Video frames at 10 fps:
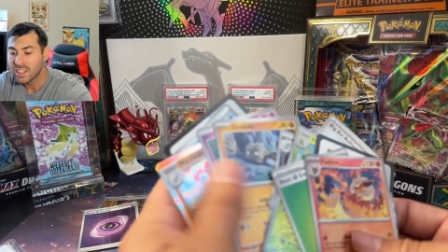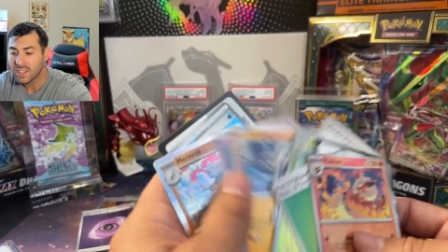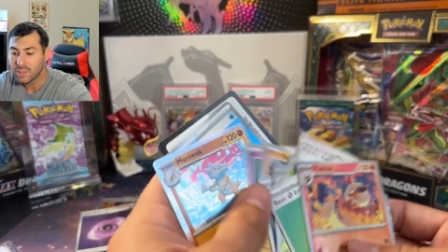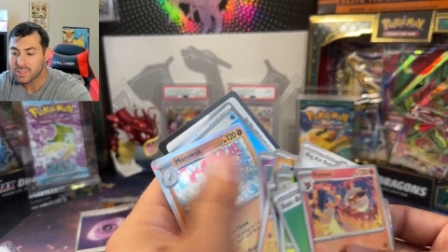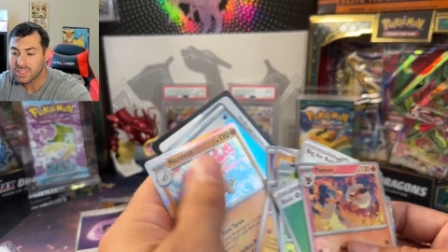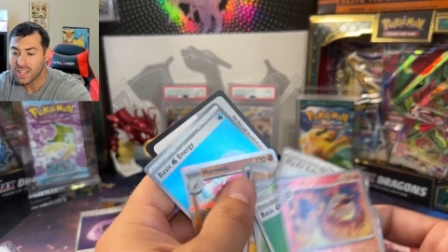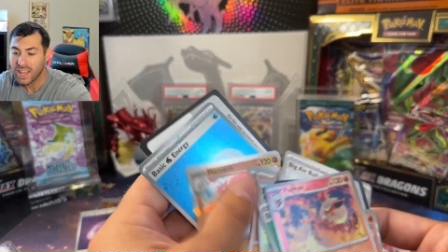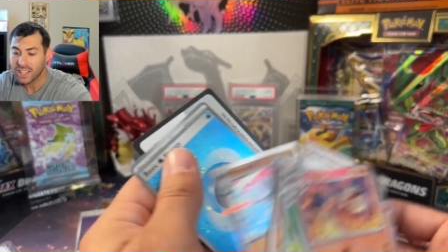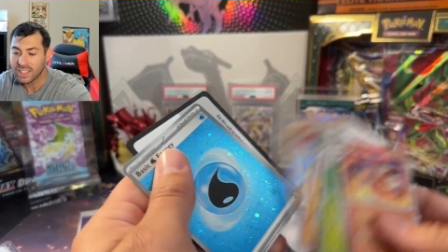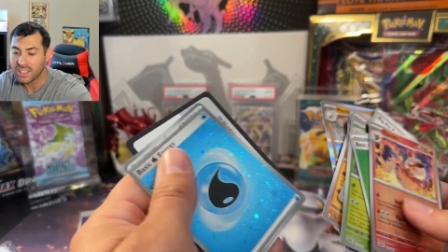I'm
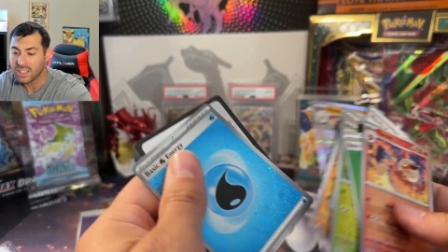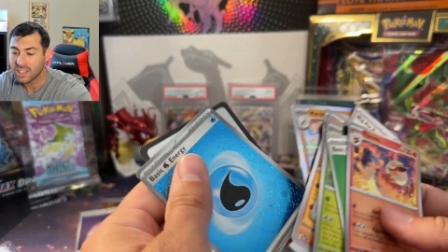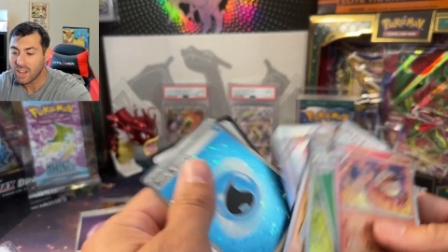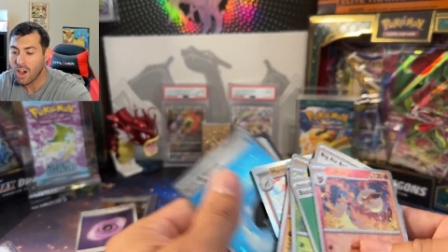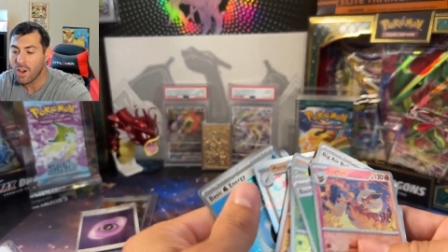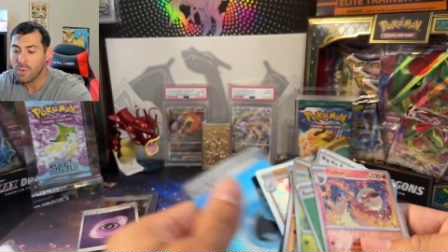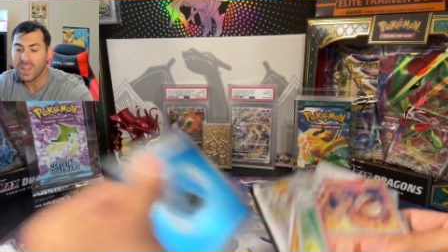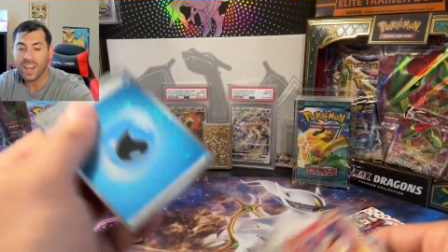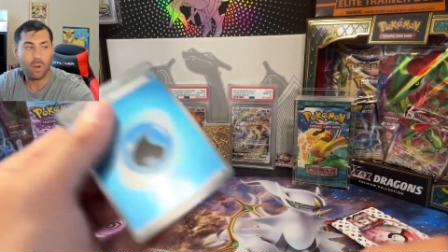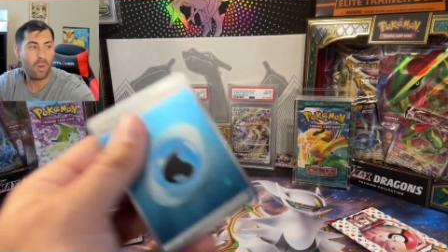slacking. Oh, we
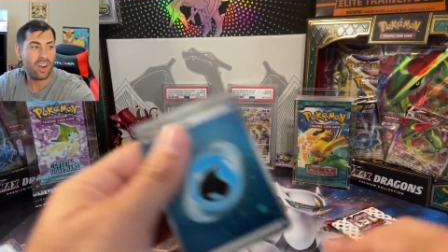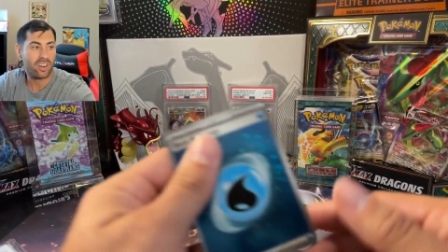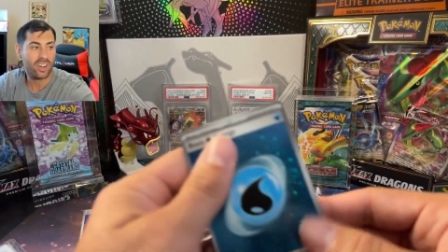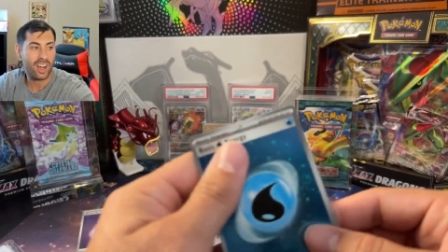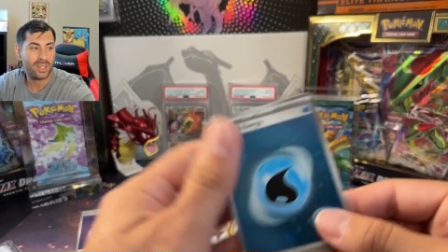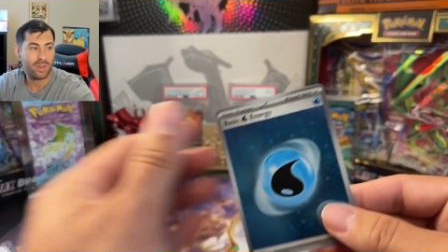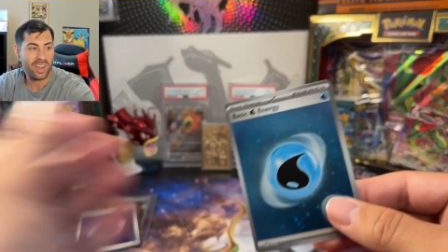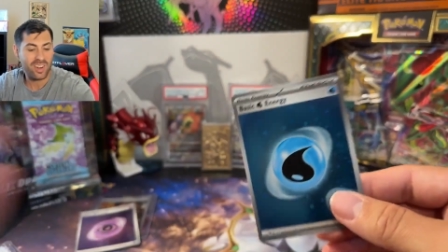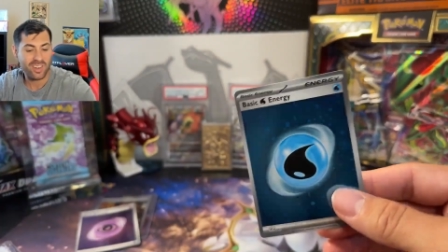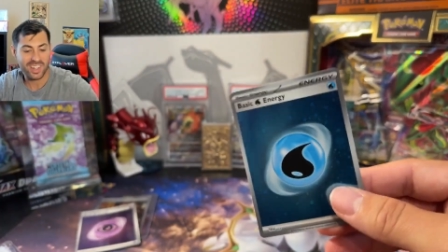got a water Cosmo
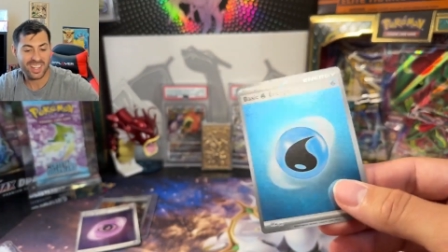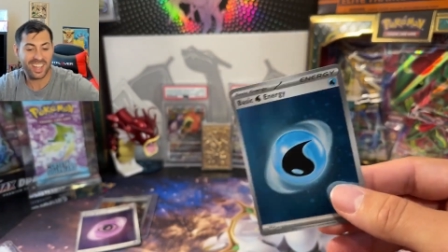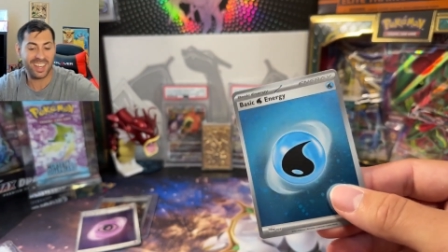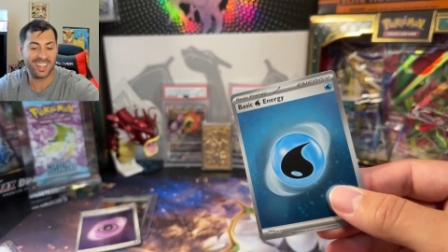energy.